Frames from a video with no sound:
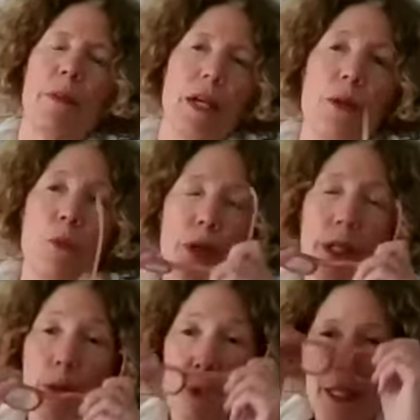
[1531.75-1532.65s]
and
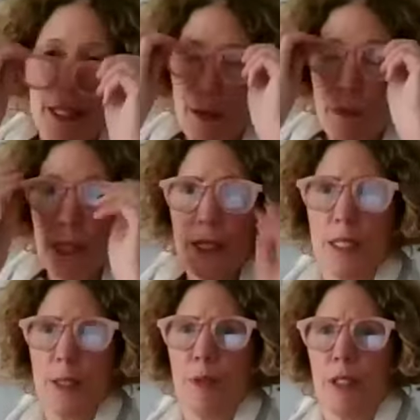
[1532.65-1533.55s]
working with them in
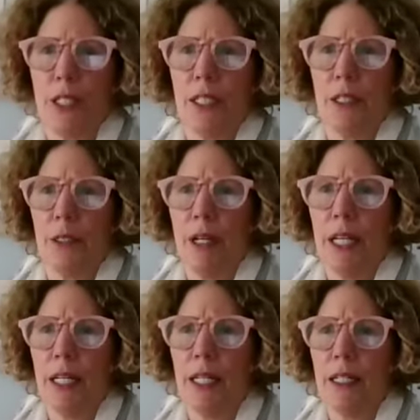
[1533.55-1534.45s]
this particular
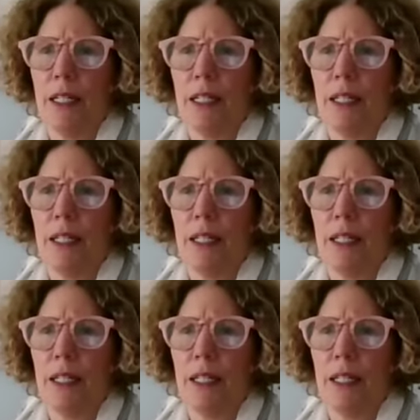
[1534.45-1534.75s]
way.